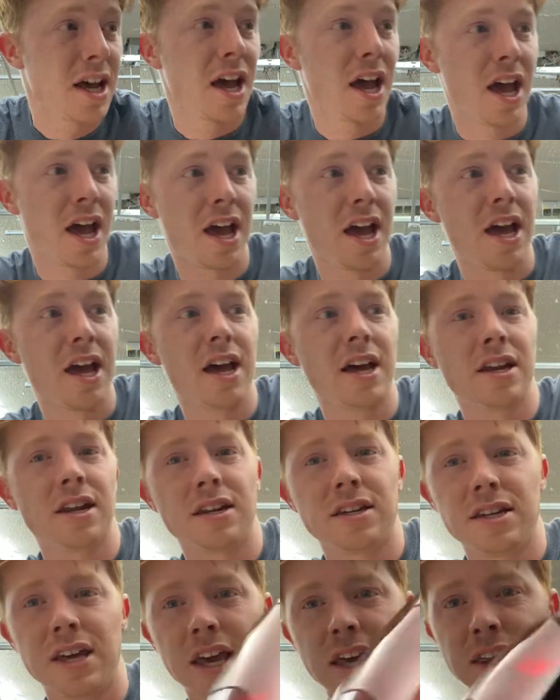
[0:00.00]

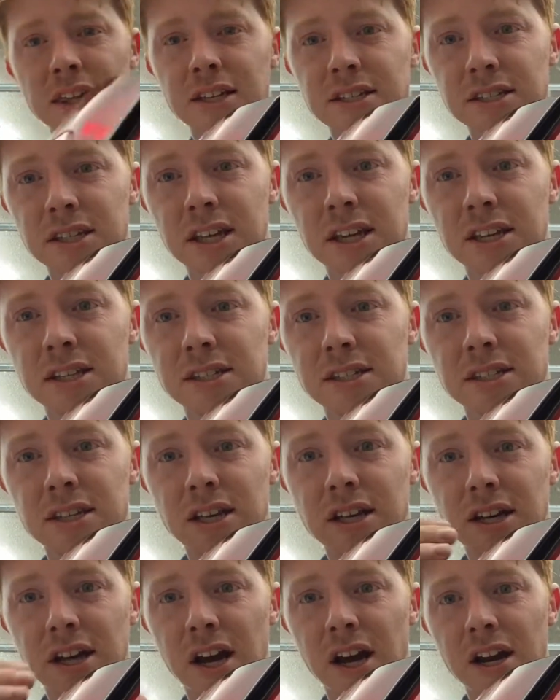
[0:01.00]
and take this lens,
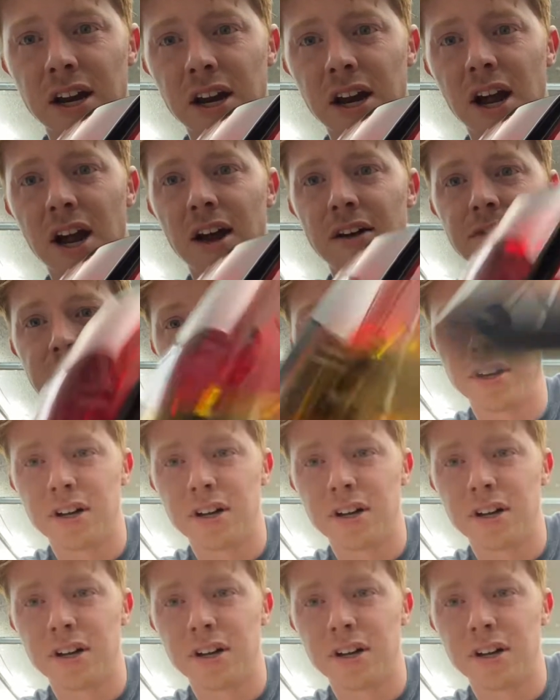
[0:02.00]
cut it off,